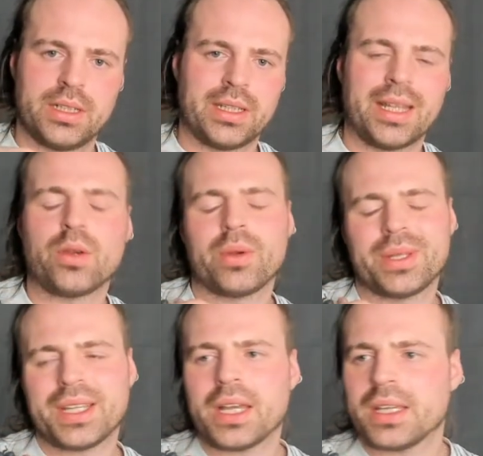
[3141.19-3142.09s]
Like,
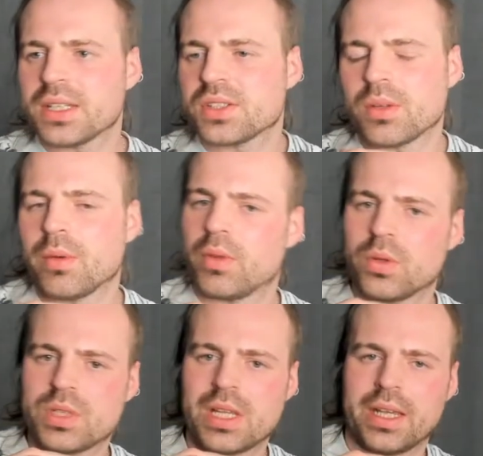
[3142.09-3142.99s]
I guess some of
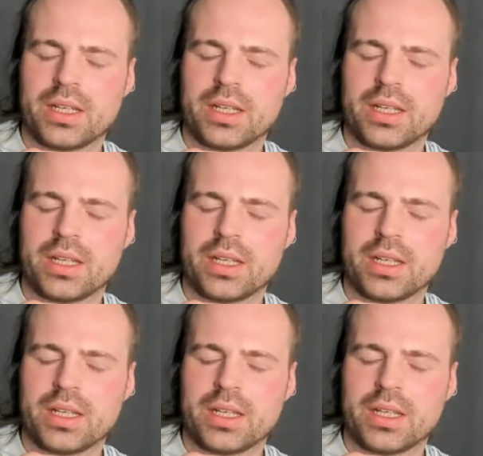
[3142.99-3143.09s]
those like